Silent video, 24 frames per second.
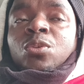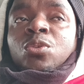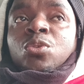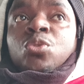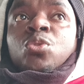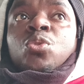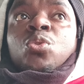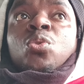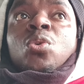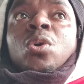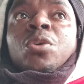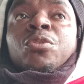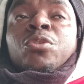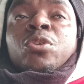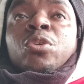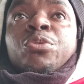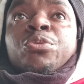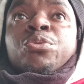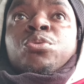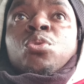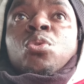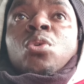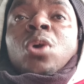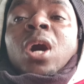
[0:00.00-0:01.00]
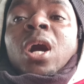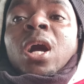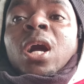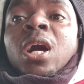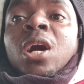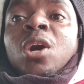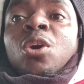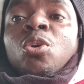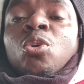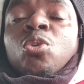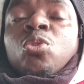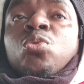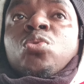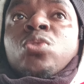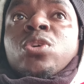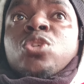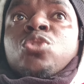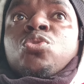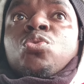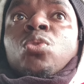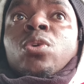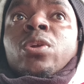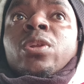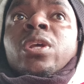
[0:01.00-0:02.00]
You are
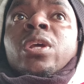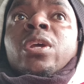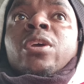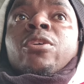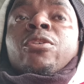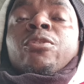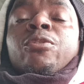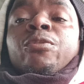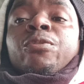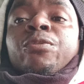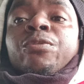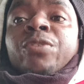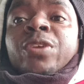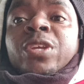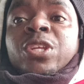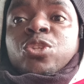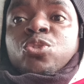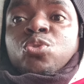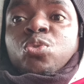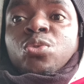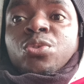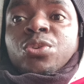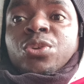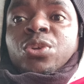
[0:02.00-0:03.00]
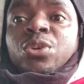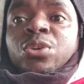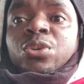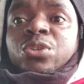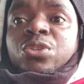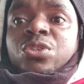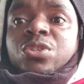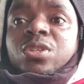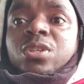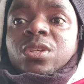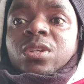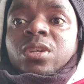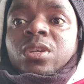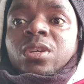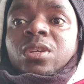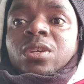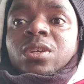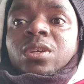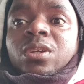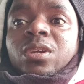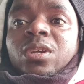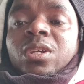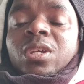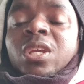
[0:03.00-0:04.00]
always victorious
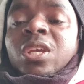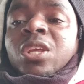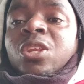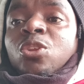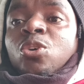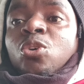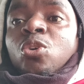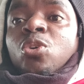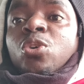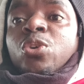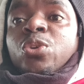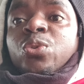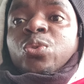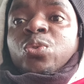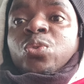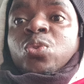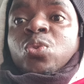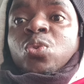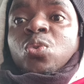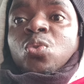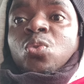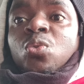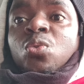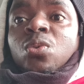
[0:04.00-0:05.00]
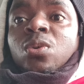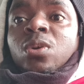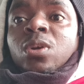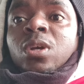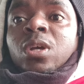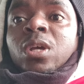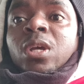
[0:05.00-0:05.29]
in all you do.